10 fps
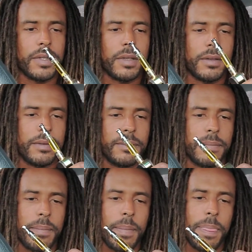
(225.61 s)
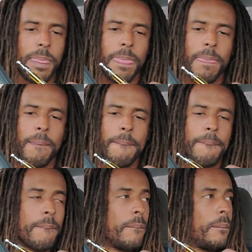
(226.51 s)
Um,
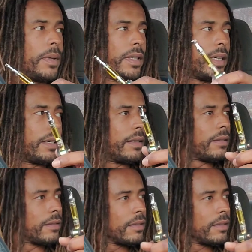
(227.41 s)
but yeah,